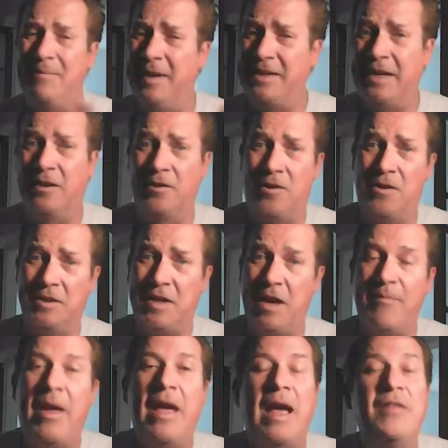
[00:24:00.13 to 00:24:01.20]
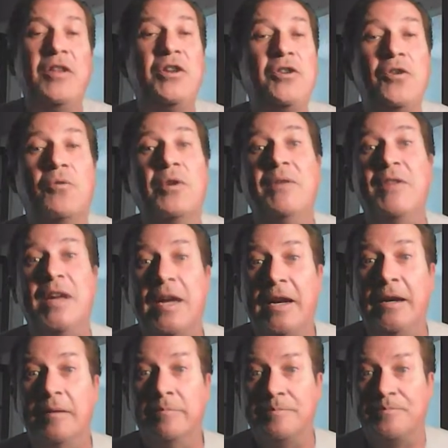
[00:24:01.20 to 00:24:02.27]
might take a long time, and then you don't even get
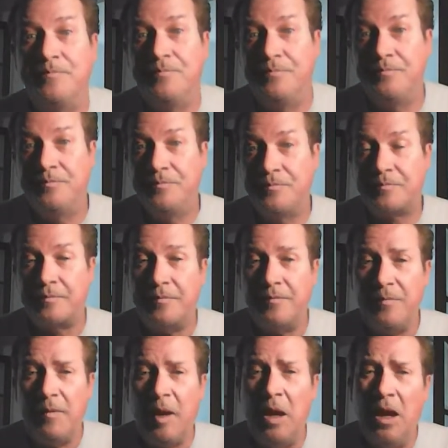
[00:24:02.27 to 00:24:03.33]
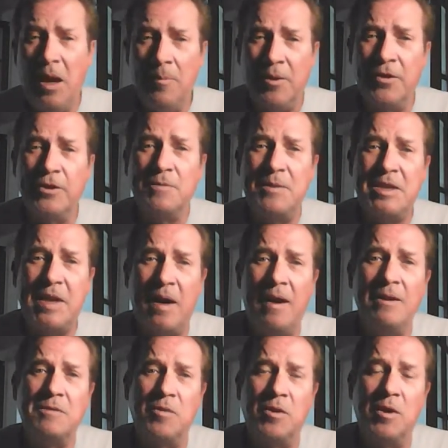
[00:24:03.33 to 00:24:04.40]
it. But there's been
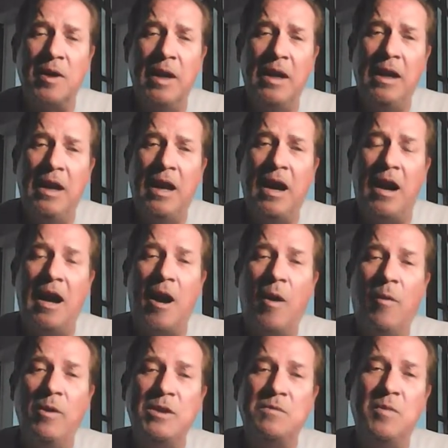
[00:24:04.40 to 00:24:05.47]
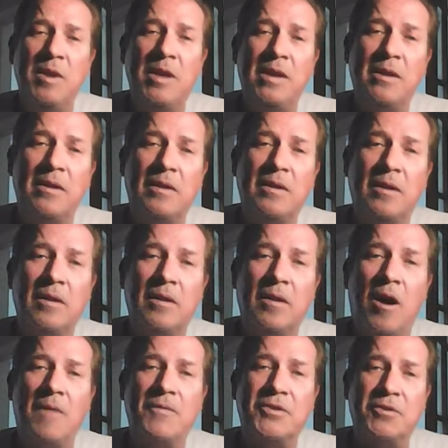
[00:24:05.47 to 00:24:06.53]
times where I always went
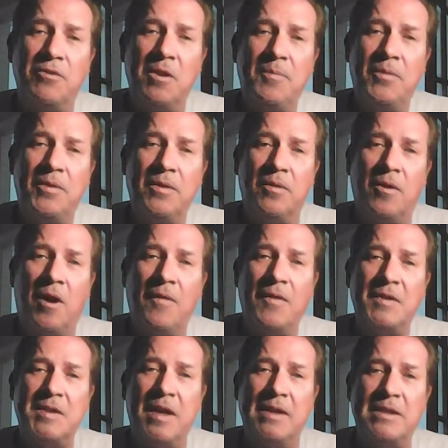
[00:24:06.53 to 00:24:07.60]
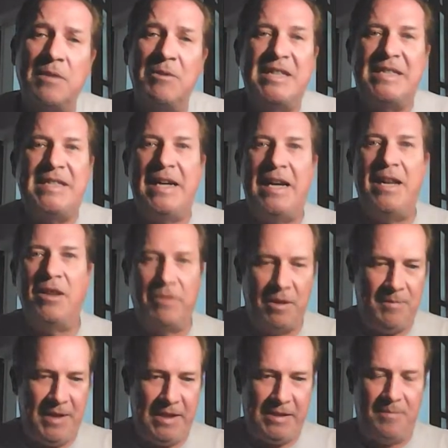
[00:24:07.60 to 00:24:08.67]
off script or off the sides. I wasn't standing there with a
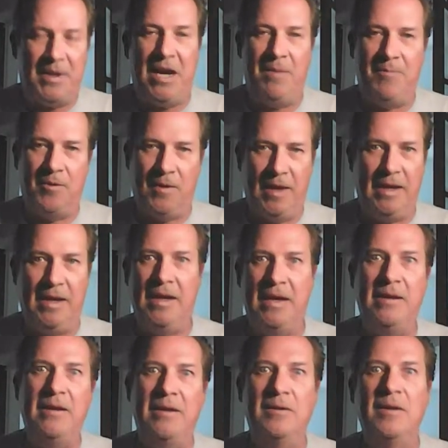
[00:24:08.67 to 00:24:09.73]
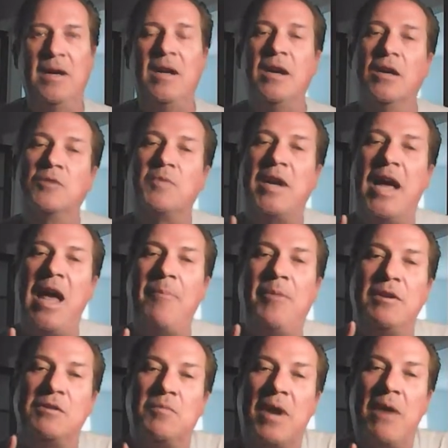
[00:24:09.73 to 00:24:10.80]
piece of paper like, because what
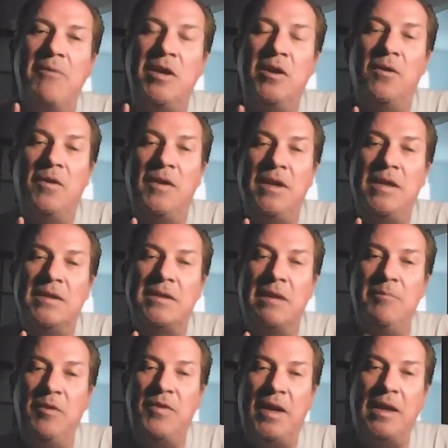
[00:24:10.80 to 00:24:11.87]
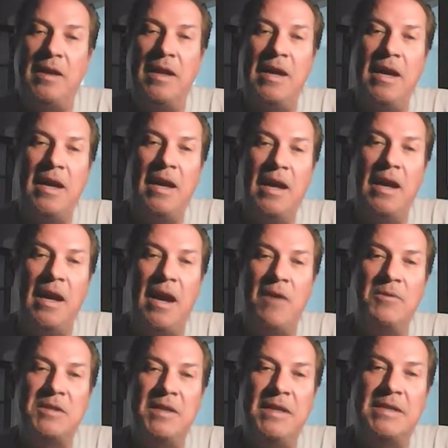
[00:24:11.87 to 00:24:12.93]
happened is when I would go to I moved to LA and I
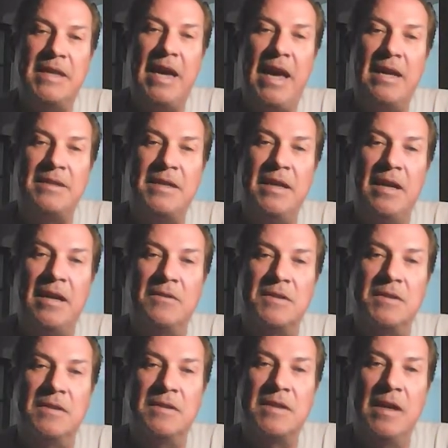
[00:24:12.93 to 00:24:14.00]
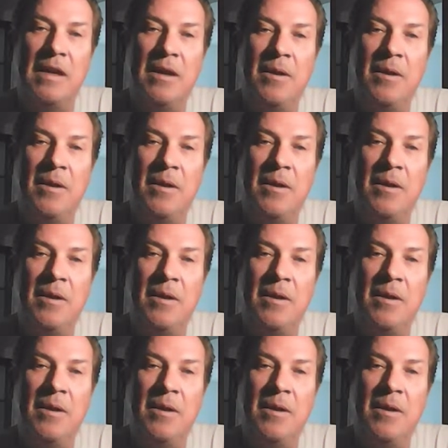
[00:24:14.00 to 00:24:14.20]
was in these casting houses,